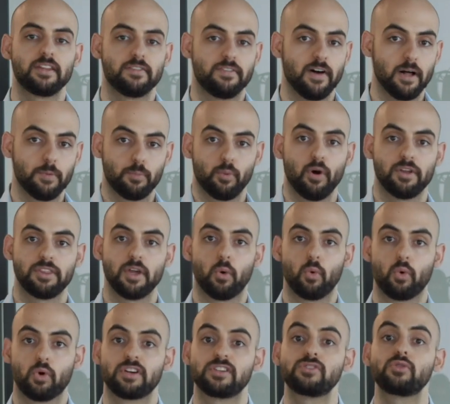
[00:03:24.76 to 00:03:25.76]
to develop one
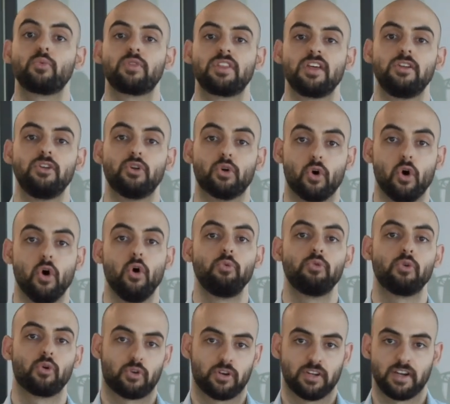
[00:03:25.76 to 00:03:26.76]
that works within your
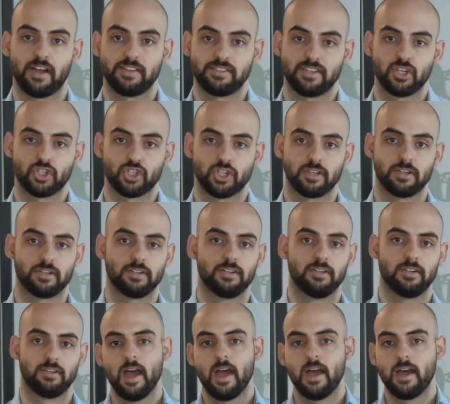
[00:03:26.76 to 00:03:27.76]
own organization.
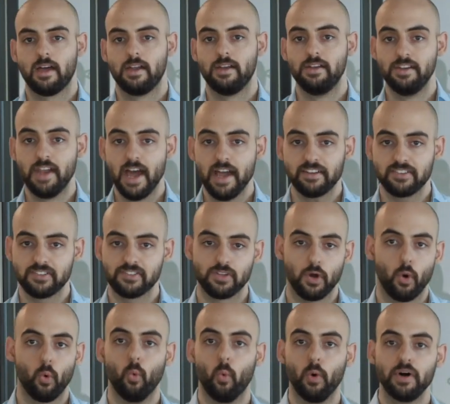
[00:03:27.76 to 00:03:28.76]
Next,
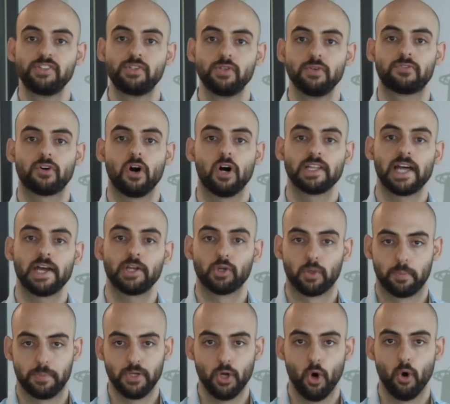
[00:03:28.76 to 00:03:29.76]
once you've called out
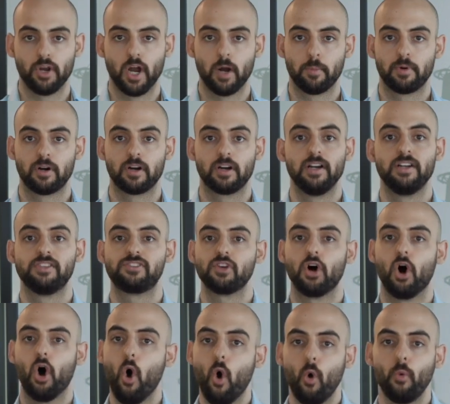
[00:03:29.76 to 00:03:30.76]
your P O number, it's
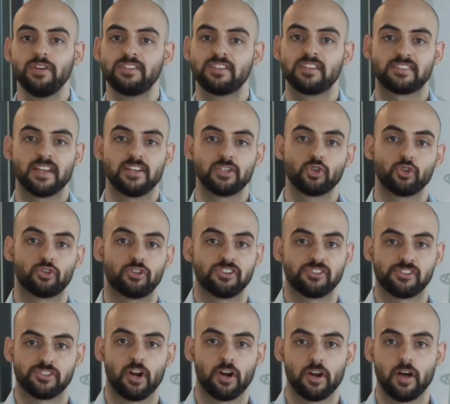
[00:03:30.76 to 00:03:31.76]
always essential to
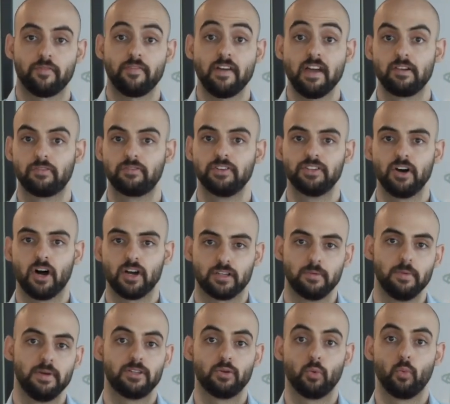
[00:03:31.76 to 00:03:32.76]
start off every
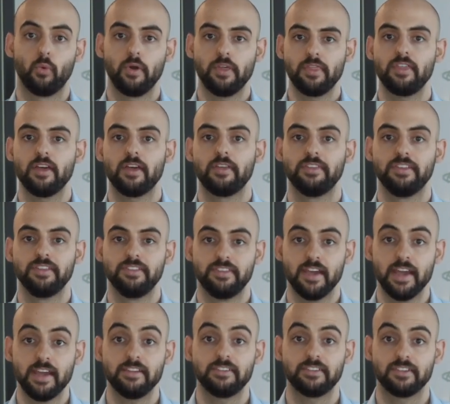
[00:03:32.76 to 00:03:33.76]
document with the
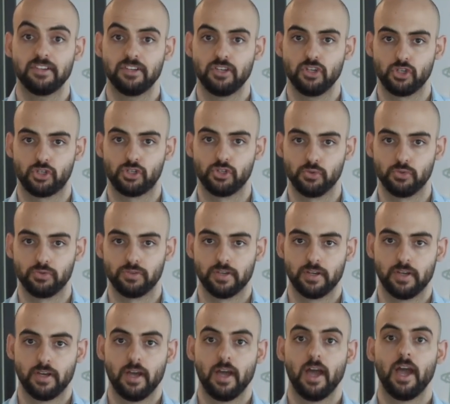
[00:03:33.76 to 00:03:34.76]
date issued.
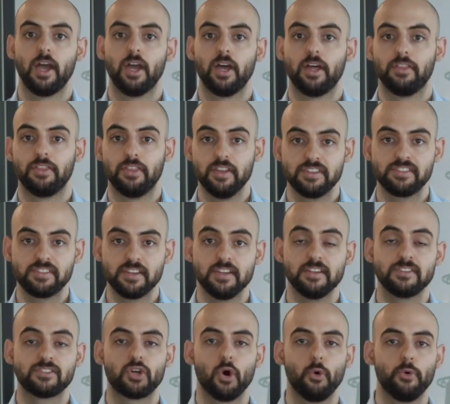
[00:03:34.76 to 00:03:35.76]
This
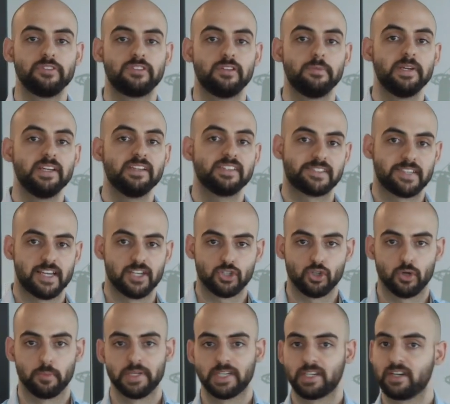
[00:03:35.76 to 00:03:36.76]
is going to be
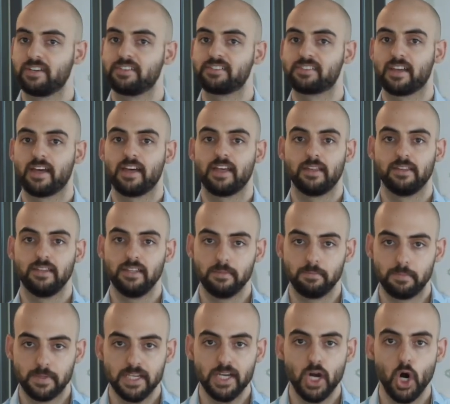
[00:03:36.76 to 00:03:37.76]
essential because the
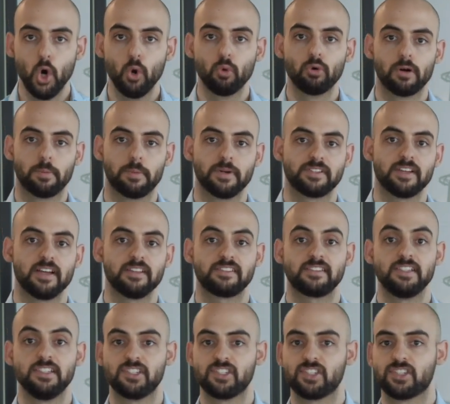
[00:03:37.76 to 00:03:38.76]
P O represents
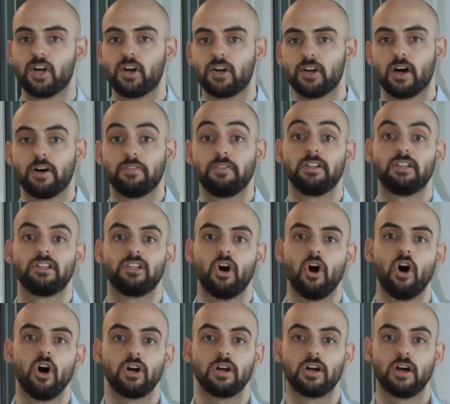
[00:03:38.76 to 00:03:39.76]
the start of a
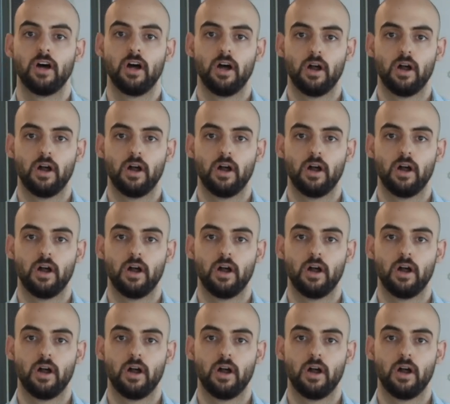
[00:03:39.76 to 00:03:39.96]
long